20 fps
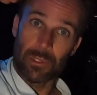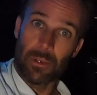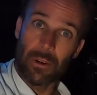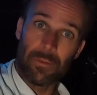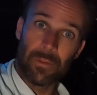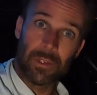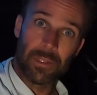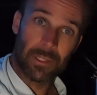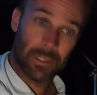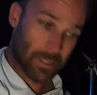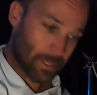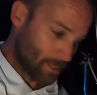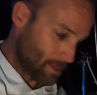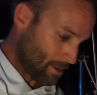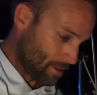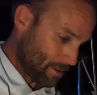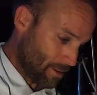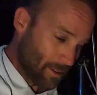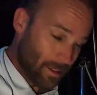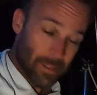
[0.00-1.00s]
service.
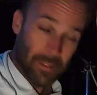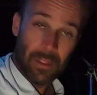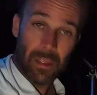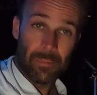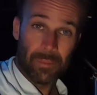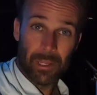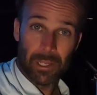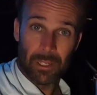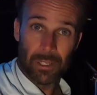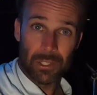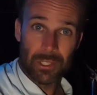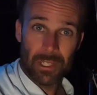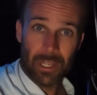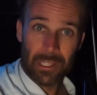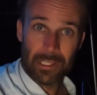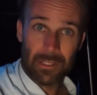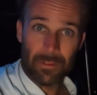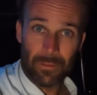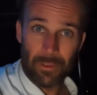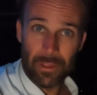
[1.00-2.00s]
That'll be a good
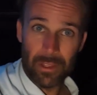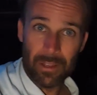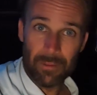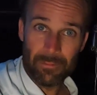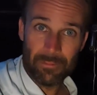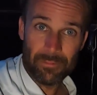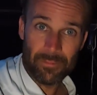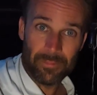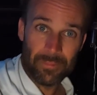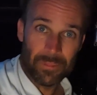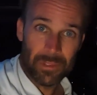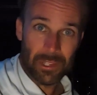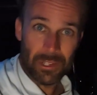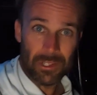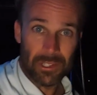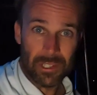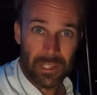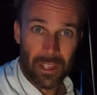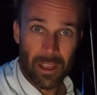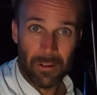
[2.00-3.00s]
test for them to
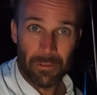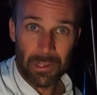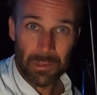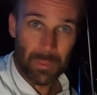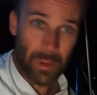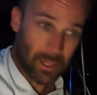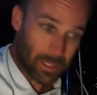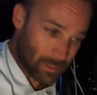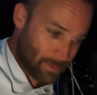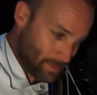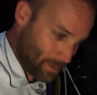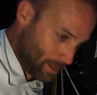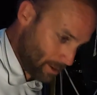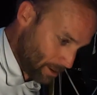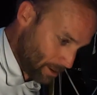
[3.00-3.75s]
see how responsive they